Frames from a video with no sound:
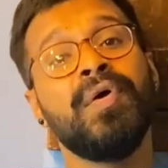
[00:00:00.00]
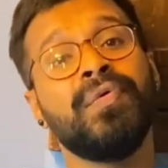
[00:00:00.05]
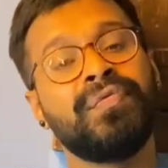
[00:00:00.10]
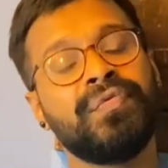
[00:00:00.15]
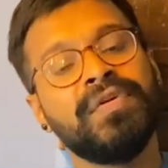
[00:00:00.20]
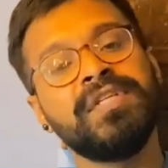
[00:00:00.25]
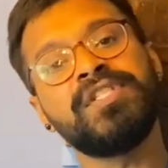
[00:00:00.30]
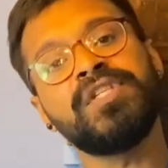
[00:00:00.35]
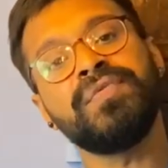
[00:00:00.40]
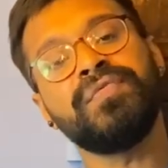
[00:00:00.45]

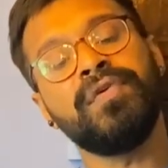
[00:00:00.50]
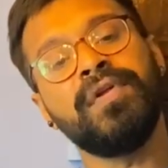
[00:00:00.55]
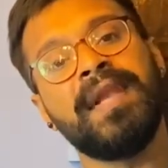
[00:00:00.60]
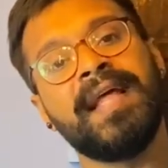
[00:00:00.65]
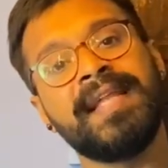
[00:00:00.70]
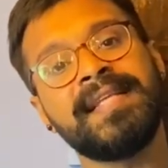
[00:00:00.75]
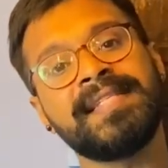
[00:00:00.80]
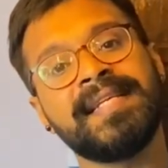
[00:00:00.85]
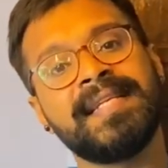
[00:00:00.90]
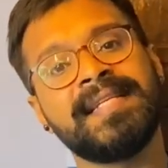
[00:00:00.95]
First of all,
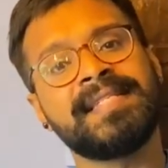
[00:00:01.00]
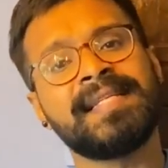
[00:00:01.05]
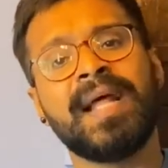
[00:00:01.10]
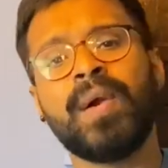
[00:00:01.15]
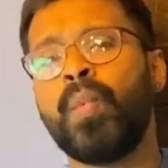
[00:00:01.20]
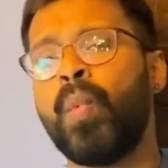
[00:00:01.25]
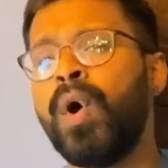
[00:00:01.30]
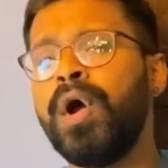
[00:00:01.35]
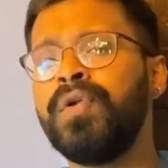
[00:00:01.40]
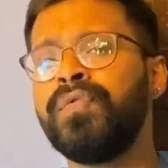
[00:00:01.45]
let us
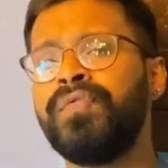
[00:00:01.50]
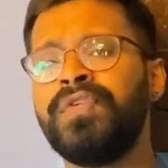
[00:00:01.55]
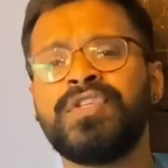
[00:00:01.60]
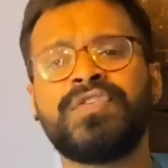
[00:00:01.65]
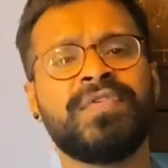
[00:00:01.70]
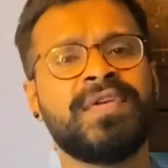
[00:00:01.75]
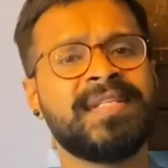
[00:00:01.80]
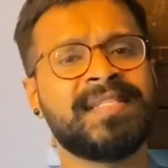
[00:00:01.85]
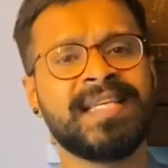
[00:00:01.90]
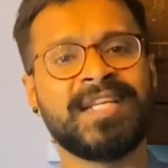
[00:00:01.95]
understand what
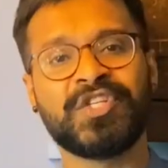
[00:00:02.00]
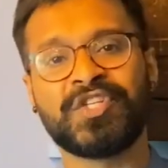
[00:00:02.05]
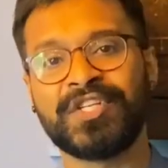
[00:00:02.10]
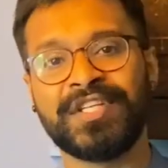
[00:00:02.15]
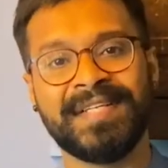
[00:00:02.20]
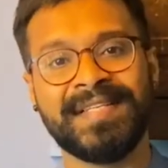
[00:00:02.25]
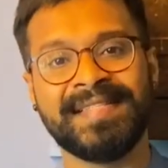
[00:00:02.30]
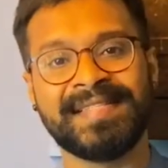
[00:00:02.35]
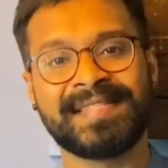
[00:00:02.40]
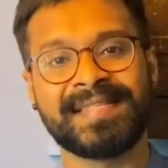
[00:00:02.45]

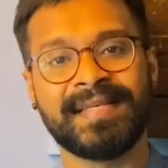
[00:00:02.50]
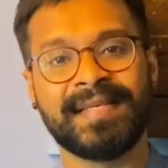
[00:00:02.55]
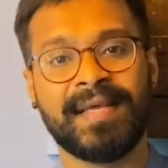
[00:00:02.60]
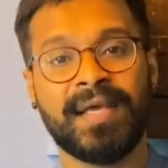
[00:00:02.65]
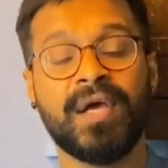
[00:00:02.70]
visualization is.